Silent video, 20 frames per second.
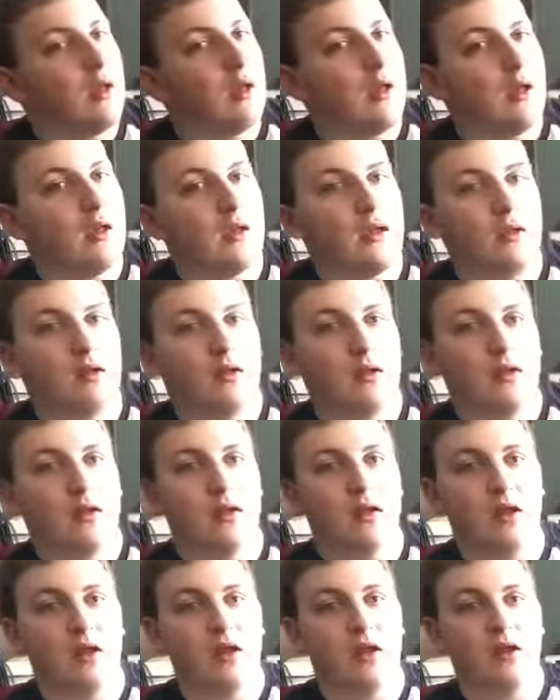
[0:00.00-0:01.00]
And
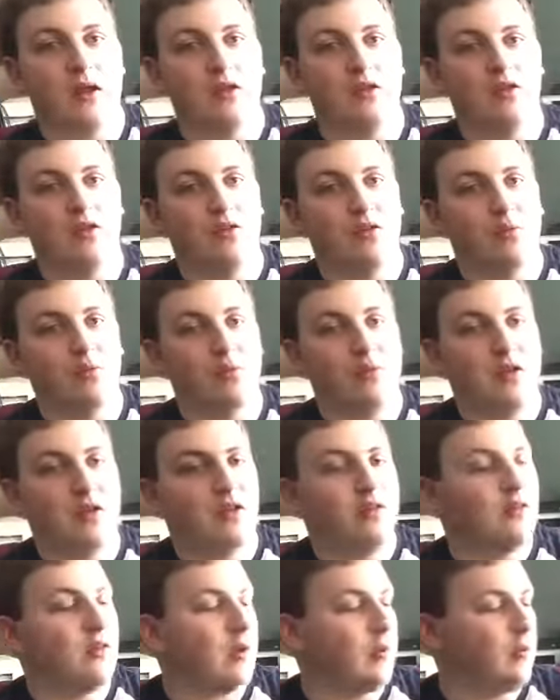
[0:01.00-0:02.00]
it just
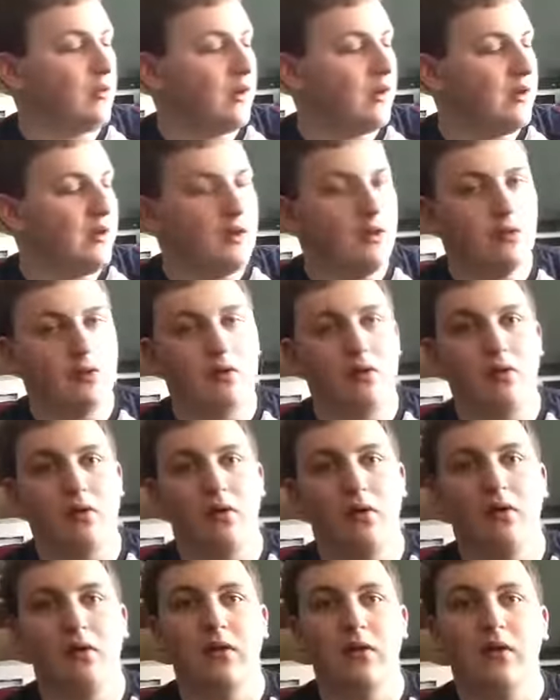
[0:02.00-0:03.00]
plays like brand new.
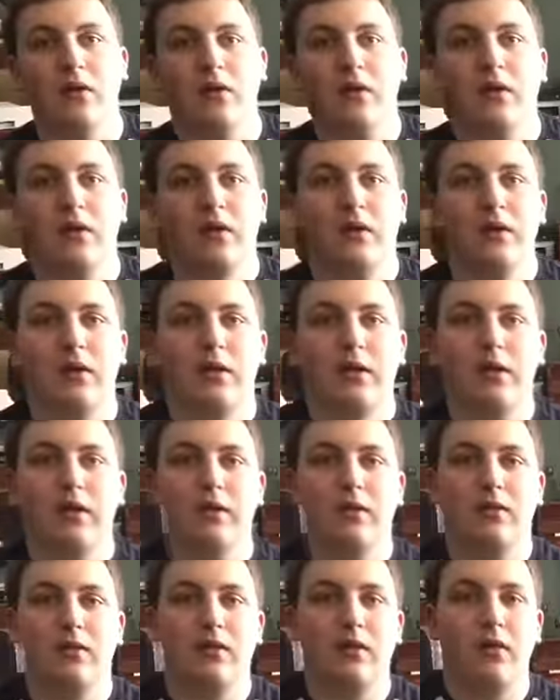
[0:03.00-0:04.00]
So yeah,
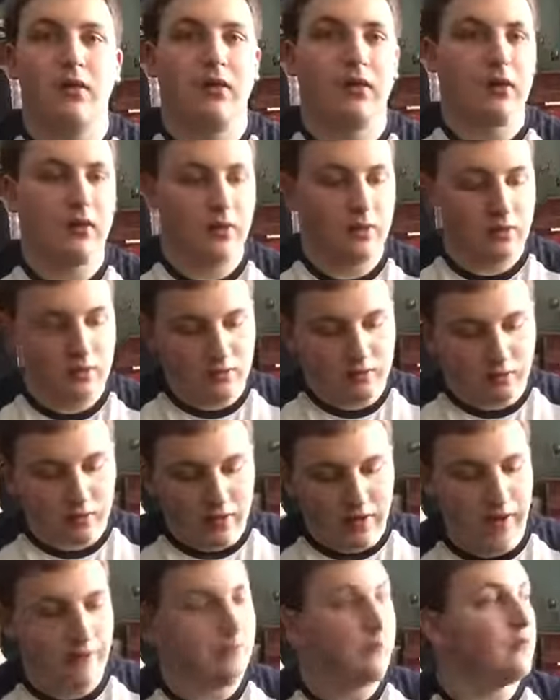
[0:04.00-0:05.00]
that's the
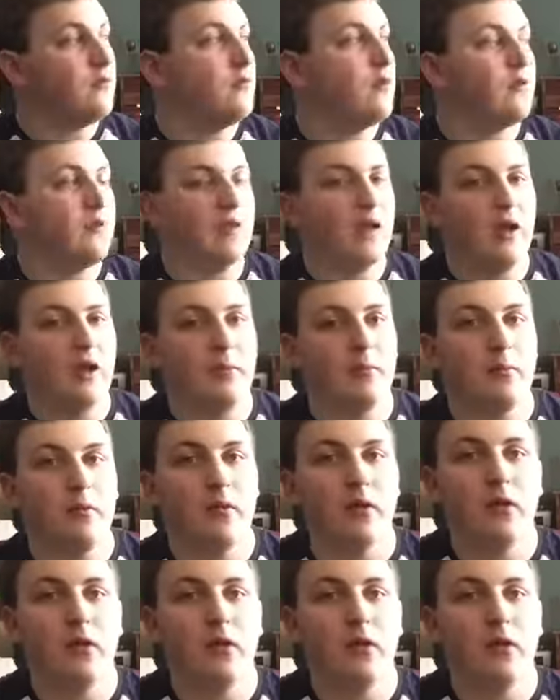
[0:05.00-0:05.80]
guitar I had for a long time.